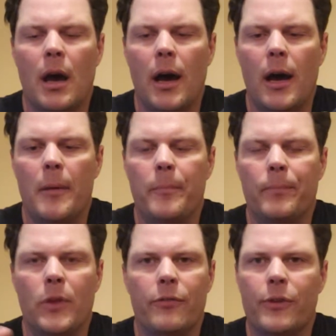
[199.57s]

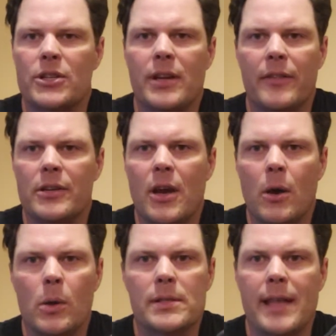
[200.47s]
no friction on the
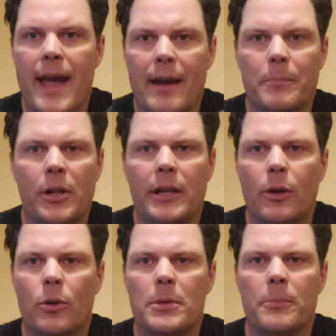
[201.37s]
toes. They had plenty
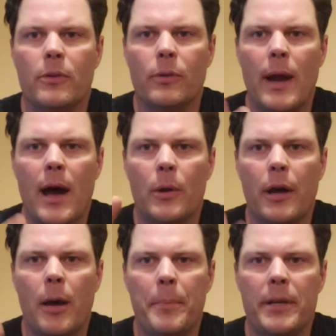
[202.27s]
of room to move around,
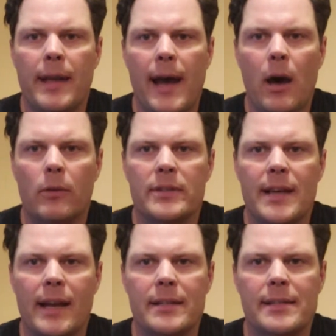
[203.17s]
up and down,
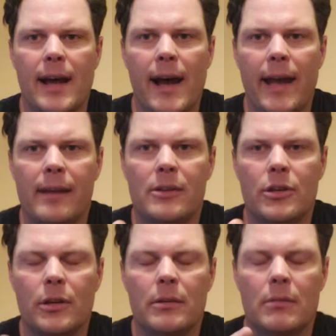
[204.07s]
side to side.
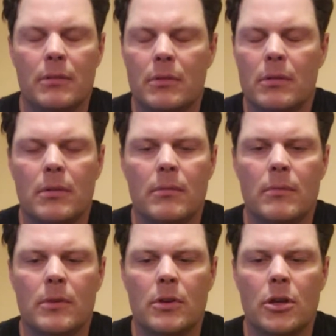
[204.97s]
Good
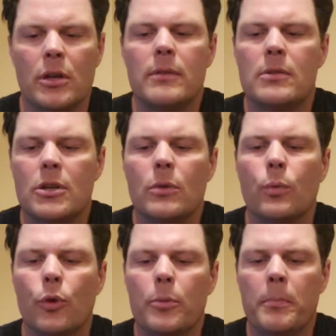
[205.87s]

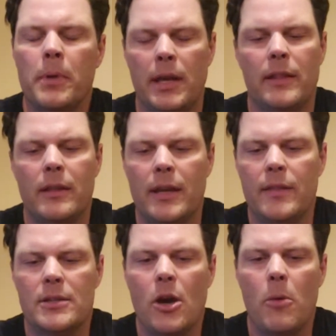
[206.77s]
room
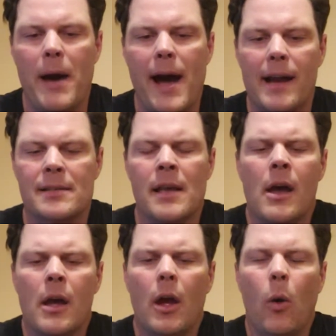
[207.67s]
in the toe box.
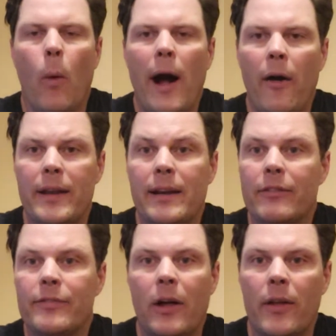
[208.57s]
Well, it
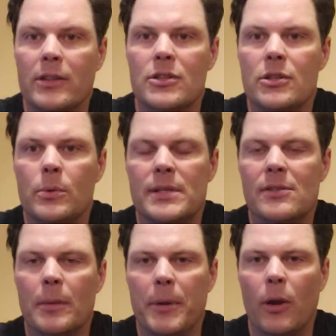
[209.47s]
never felt like the shoe was
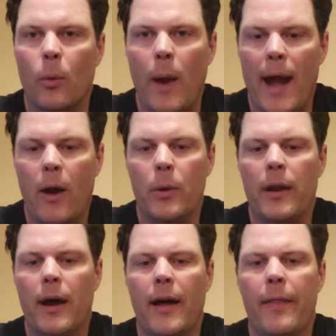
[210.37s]
slipping
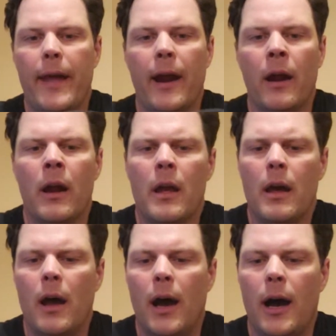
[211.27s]
around on there.
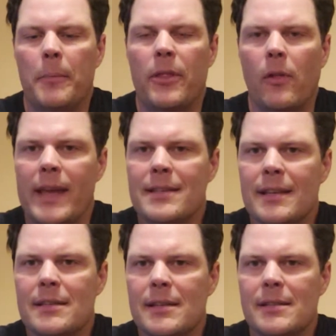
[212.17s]
The
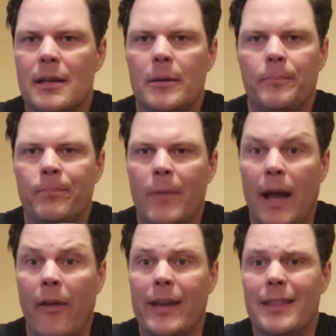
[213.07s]
lacing system,
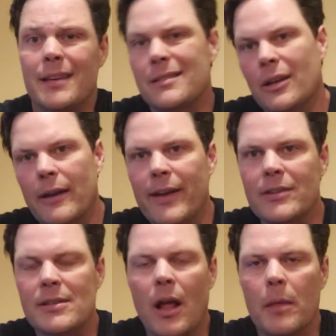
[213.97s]
I like this. I've
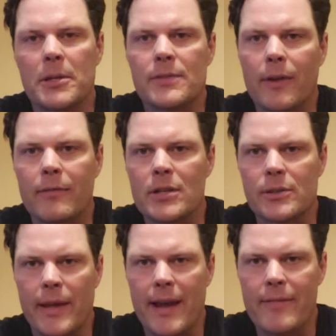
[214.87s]
had Solomons forever,
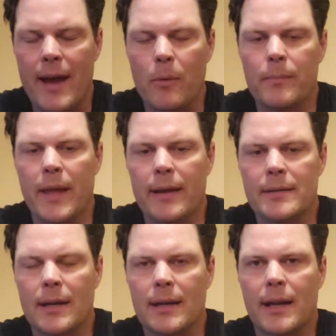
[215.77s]
so they have
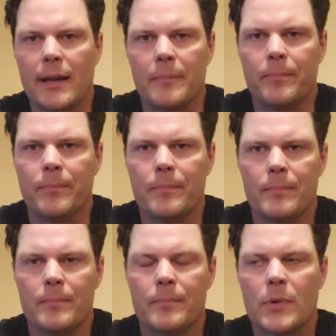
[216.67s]
that kind of
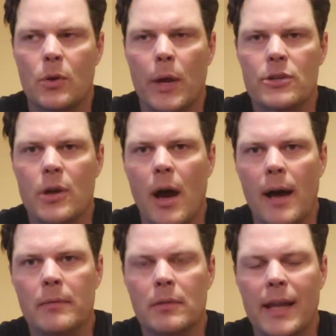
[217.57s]
quick
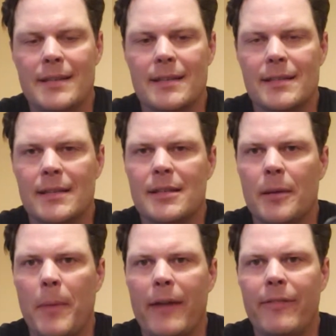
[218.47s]
draw lacing
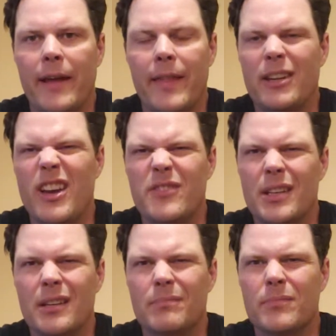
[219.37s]
system. I find that you have
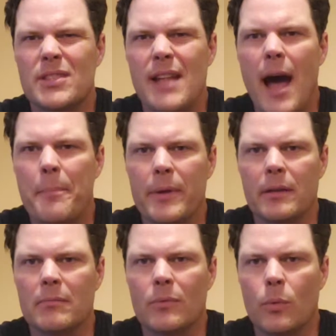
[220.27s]
to stop
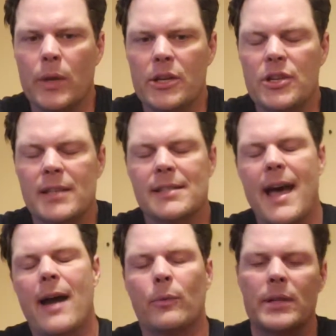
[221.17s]
and readjust
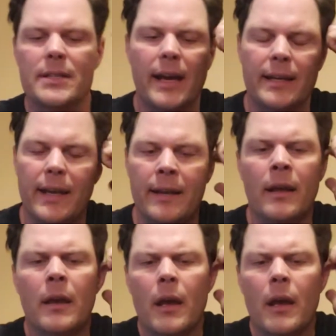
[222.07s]
that, retighten it